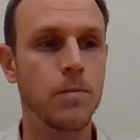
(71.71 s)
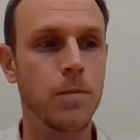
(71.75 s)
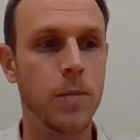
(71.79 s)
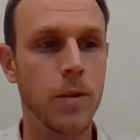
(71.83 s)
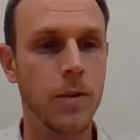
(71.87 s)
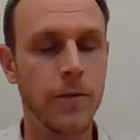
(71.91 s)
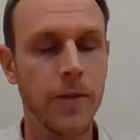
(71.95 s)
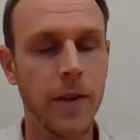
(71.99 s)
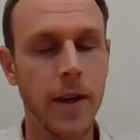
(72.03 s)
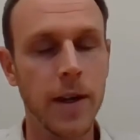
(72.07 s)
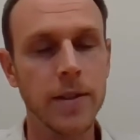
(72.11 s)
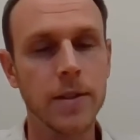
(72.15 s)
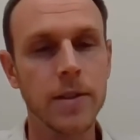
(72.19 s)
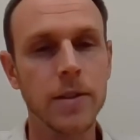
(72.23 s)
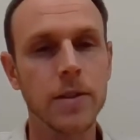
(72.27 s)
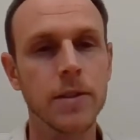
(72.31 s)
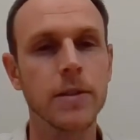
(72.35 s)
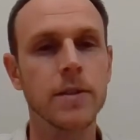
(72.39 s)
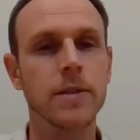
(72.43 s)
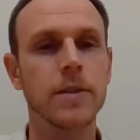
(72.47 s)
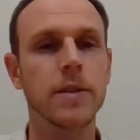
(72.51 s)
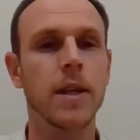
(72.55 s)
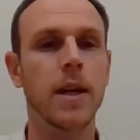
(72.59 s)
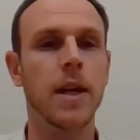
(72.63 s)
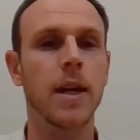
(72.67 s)

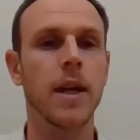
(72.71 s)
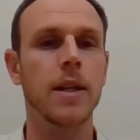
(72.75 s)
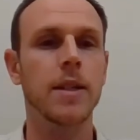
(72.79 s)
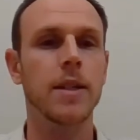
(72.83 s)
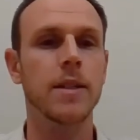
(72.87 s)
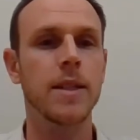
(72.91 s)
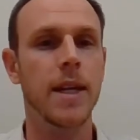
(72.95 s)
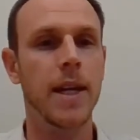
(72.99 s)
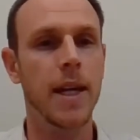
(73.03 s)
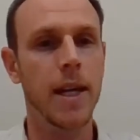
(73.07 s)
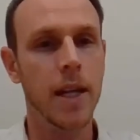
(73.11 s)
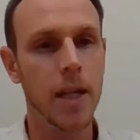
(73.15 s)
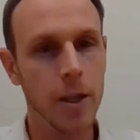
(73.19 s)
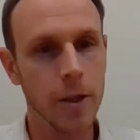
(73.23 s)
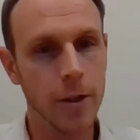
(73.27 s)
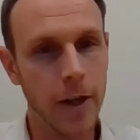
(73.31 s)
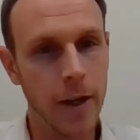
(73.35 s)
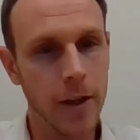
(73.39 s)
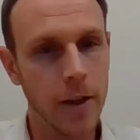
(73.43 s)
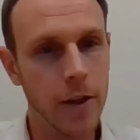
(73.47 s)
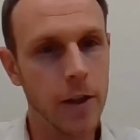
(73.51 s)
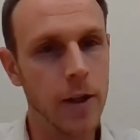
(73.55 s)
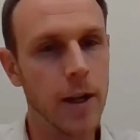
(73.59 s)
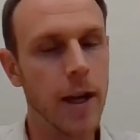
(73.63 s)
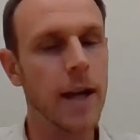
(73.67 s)
professors to
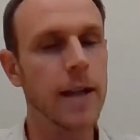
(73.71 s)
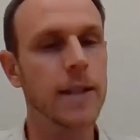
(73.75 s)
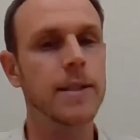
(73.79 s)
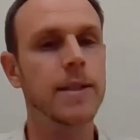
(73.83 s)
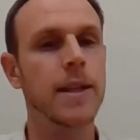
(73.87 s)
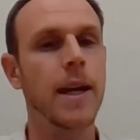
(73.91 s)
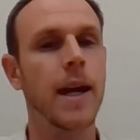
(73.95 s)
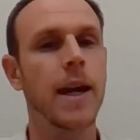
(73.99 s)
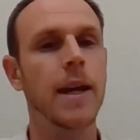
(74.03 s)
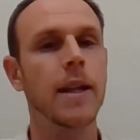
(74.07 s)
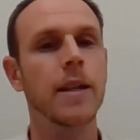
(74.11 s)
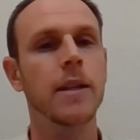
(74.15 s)
integrate their SI